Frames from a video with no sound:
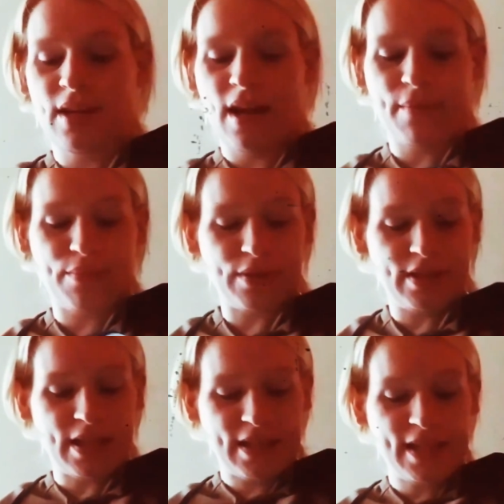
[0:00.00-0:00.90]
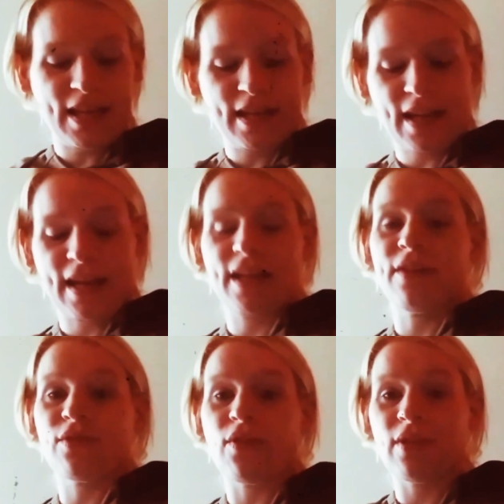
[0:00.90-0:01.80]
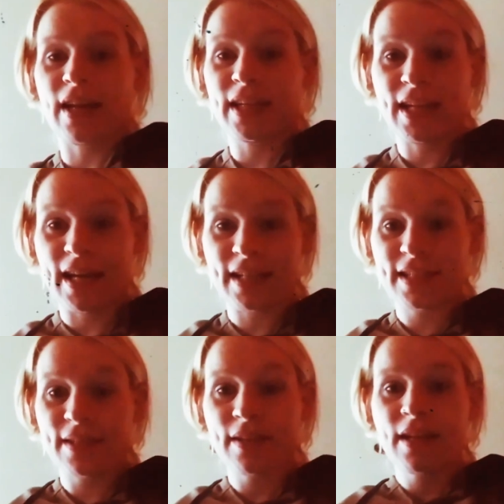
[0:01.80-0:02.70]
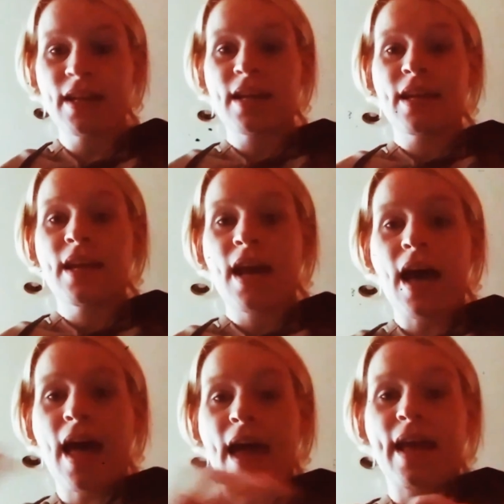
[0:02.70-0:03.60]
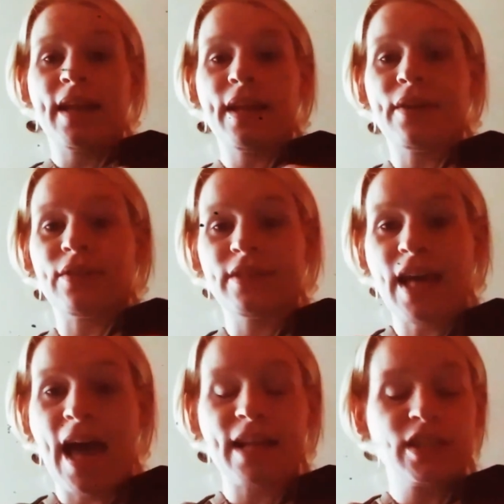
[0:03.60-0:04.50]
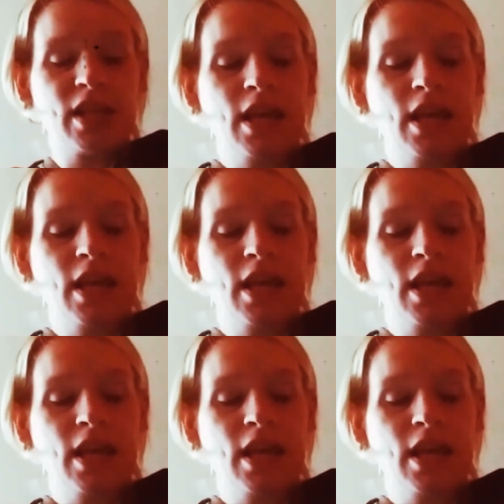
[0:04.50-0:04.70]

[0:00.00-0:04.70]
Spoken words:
I put this in, and it'll go like this, and it'll attach.